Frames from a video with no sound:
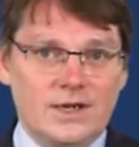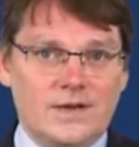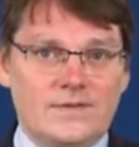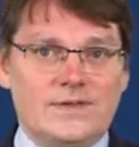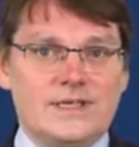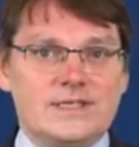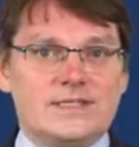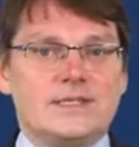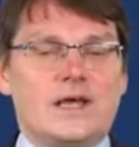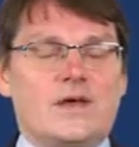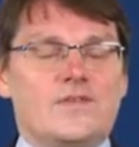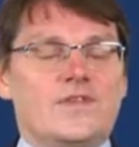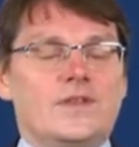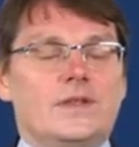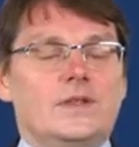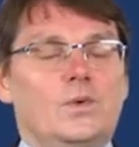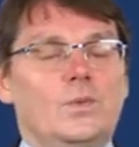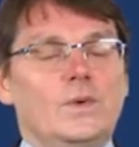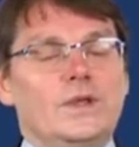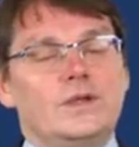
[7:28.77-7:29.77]
and there's
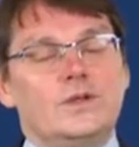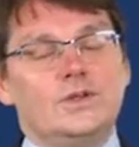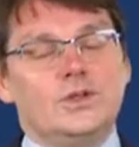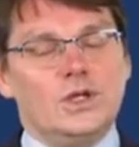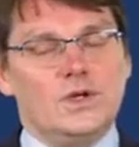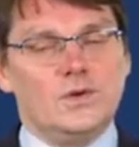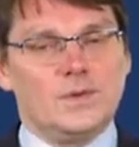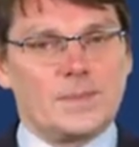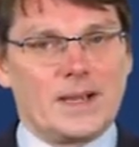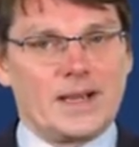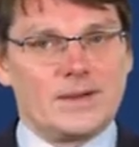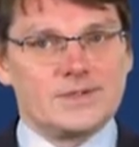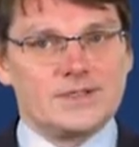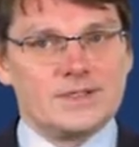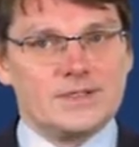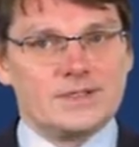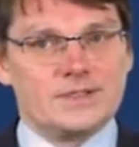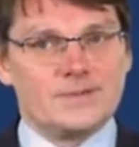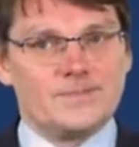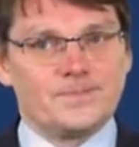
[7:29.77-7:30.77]
nothing that we can do about
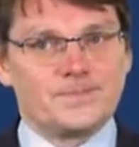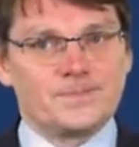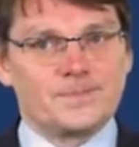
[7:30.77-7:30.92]
it.